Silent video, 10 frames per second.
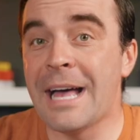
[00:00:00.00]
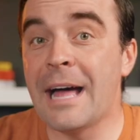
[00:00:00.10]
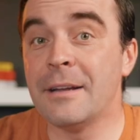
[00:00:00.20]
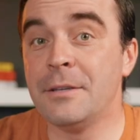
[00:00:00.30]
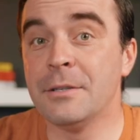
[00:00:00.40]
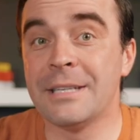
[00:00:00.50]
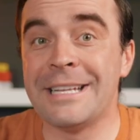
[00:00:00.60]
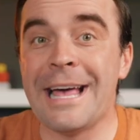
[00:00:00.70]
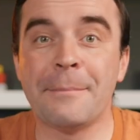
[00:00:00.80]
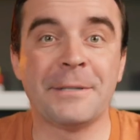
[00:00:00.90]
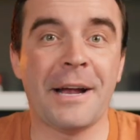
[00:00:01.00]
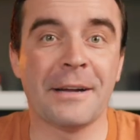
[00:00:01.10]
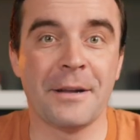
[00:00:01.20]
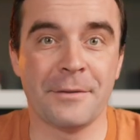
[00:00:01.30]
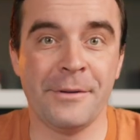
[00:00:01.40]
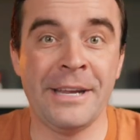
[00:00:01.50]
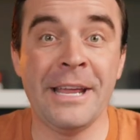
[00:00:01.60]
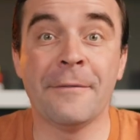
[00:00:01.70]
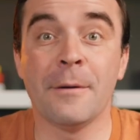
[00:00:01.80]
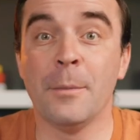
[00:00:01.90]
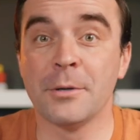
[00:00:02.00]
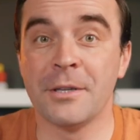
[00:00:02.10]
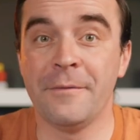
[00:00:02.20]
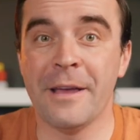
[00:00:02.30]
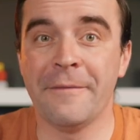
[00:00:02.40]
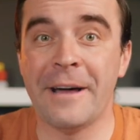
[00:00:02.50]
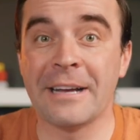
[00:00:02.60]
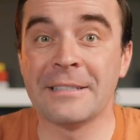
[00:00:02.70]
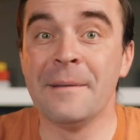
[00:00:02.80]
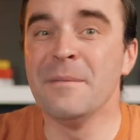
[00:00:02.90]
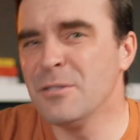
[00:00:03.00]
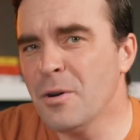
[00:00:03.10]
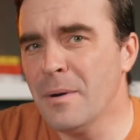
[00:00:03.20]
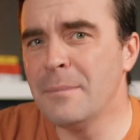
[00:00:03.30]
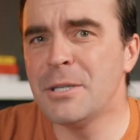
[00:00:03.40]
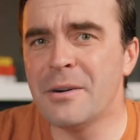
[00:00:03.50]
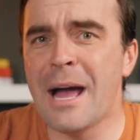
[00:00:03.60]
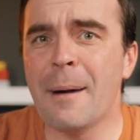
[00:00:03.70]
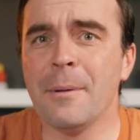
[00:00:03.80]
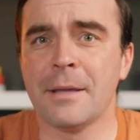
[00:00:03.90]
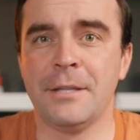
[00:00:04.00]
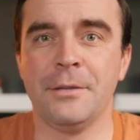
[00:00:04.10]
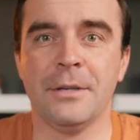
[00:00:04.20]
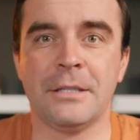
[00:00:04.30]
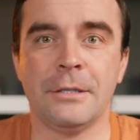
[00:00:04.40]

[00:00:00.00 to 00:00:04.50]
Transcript: added using M-Tracker 3D from Motion VFX, so I'm sure Apple can do this